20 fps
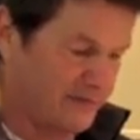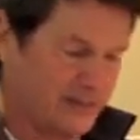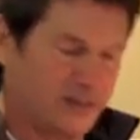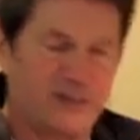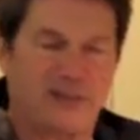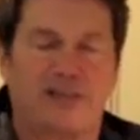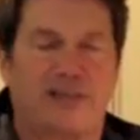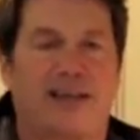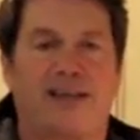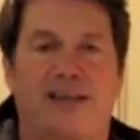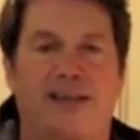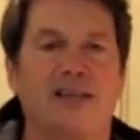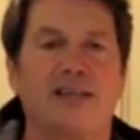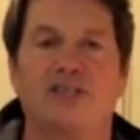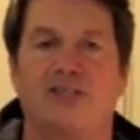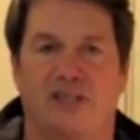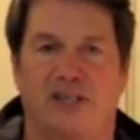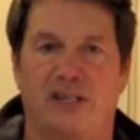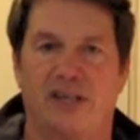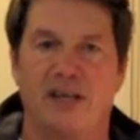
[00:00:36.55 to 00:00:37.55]
It's just like
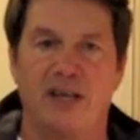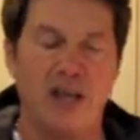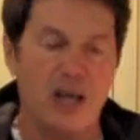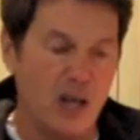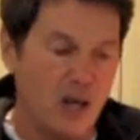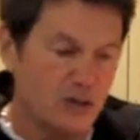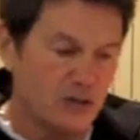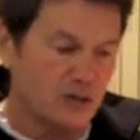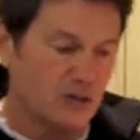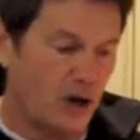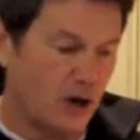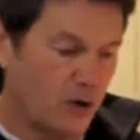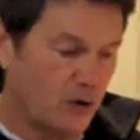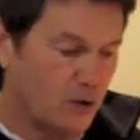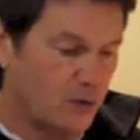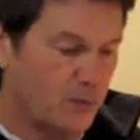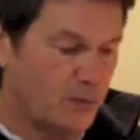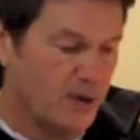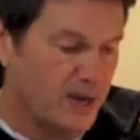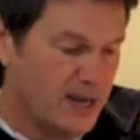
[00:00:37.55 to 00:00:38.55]
easy.
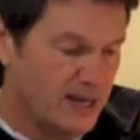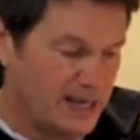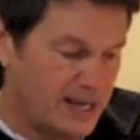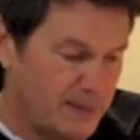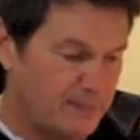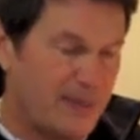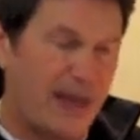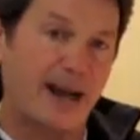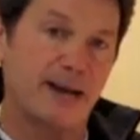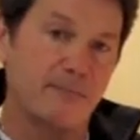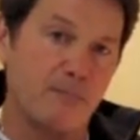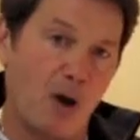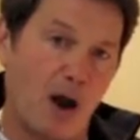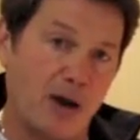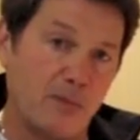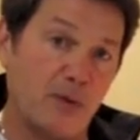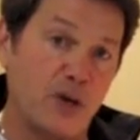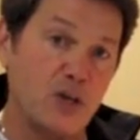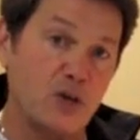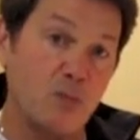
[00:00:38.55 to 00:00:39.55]
So keep that in
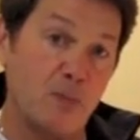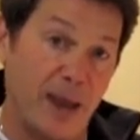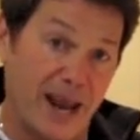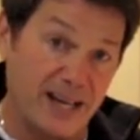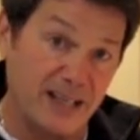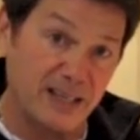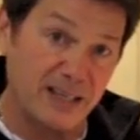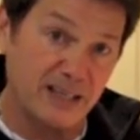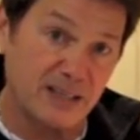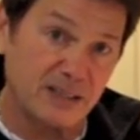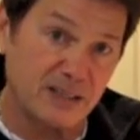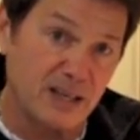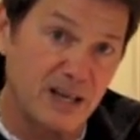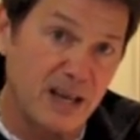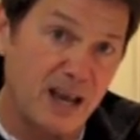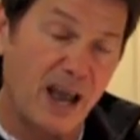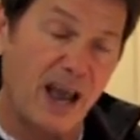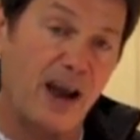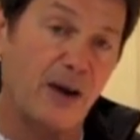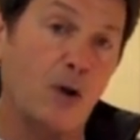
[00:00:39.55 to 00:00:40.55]
mind when you make this.
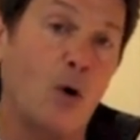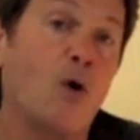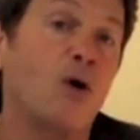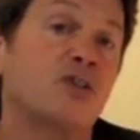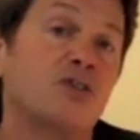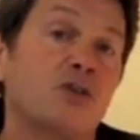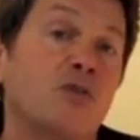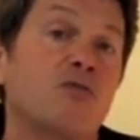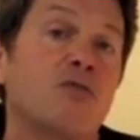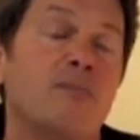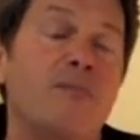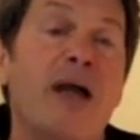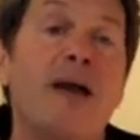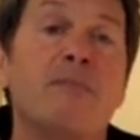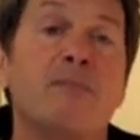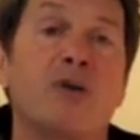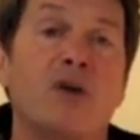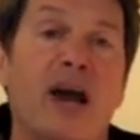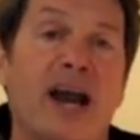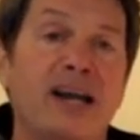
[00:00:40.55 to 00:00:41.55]
And also
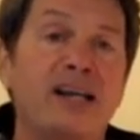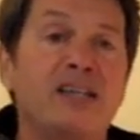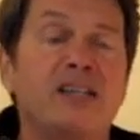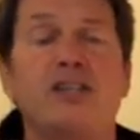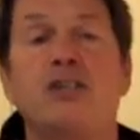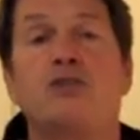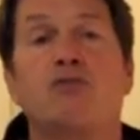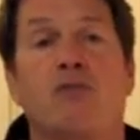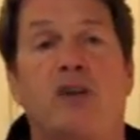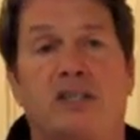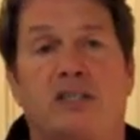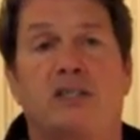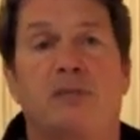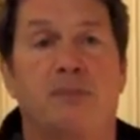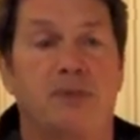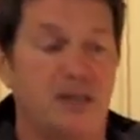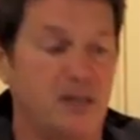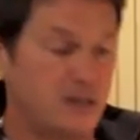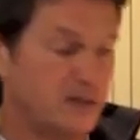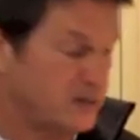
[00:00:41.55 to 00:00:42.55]
remember, any of these
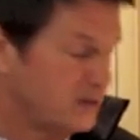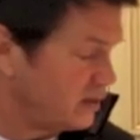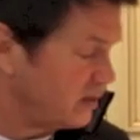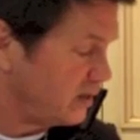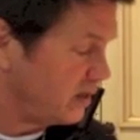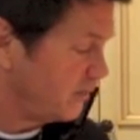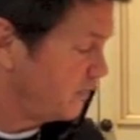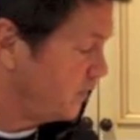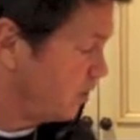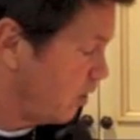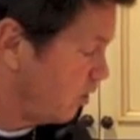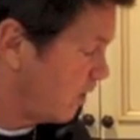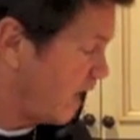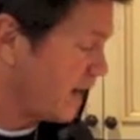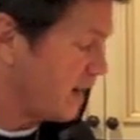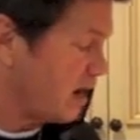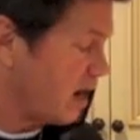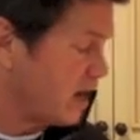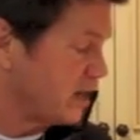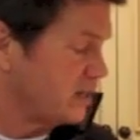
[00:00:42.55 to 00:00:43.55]
recipes, if you don't
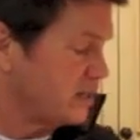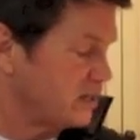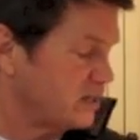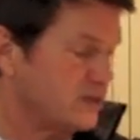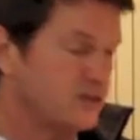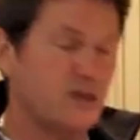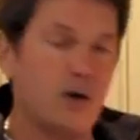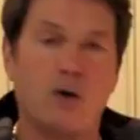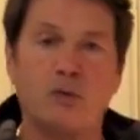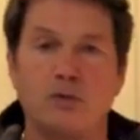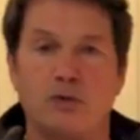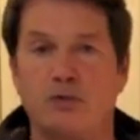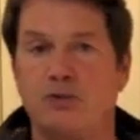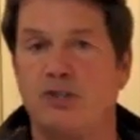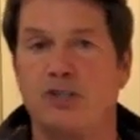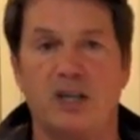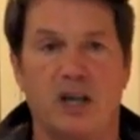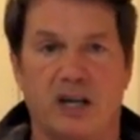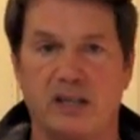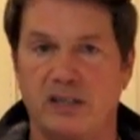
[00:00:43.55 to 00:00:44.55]
like onions, don't use
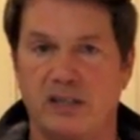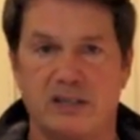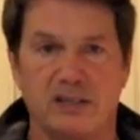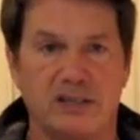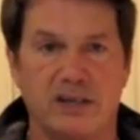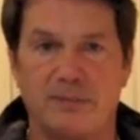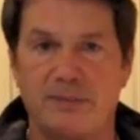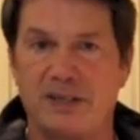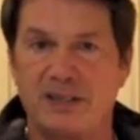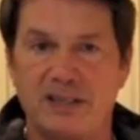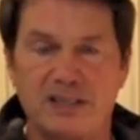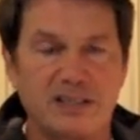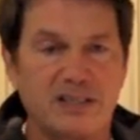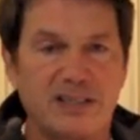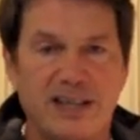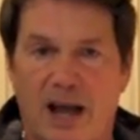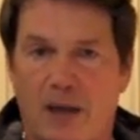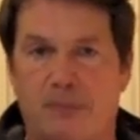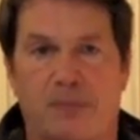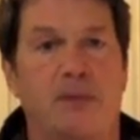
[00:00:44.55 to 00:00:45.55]
the onions. I mean, this
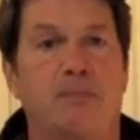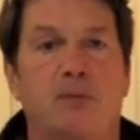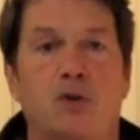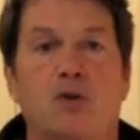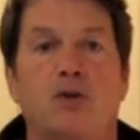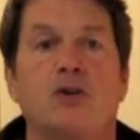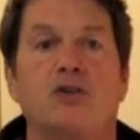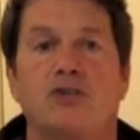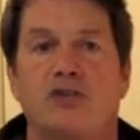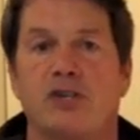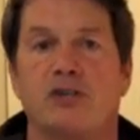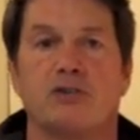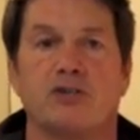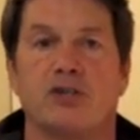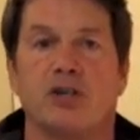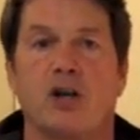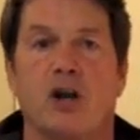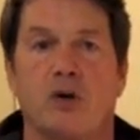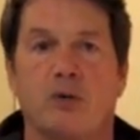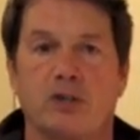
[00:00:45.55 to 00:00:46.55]
is how people cooked years
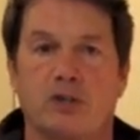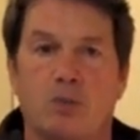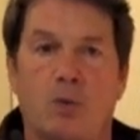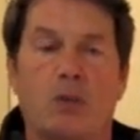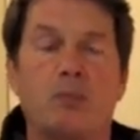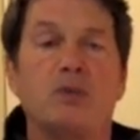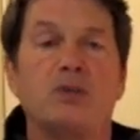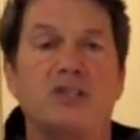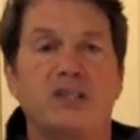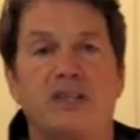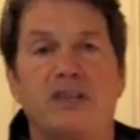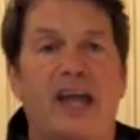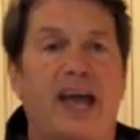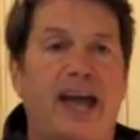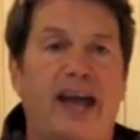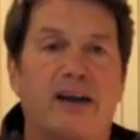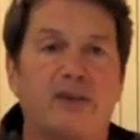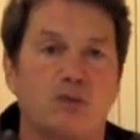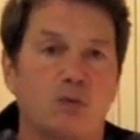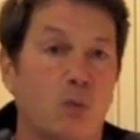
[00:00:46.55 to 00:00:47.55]
ago. It's what was in the
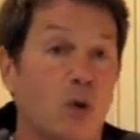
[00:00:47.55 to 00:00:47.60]
house.